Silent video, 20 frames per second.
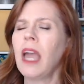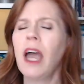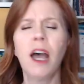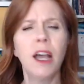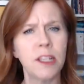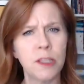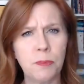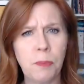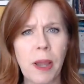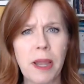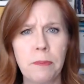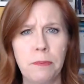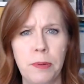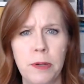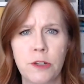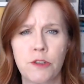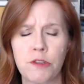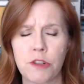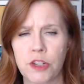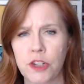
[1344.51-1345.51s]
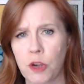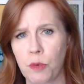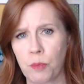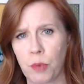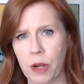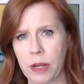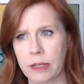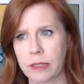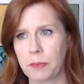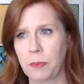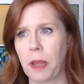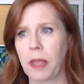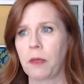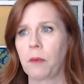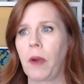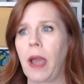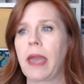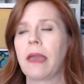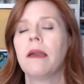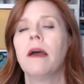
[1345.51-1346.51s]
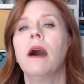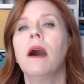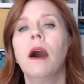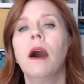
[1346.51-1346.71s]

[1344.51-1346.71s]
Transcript: Uh, it's by Patricia Briggs, by the way.